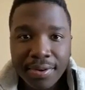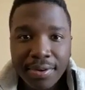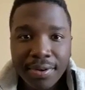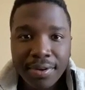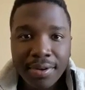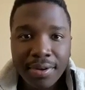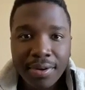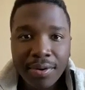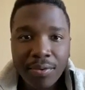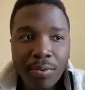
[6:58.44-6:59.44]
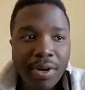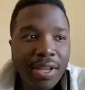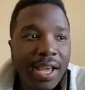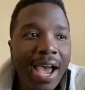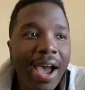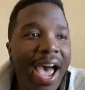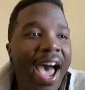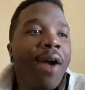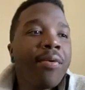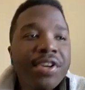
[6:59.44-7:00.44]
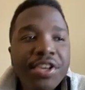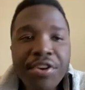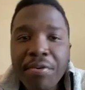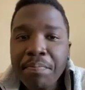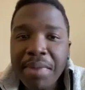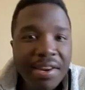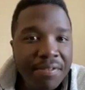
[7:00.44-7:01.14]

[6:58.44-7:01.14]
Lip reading: How are you benefiting from this?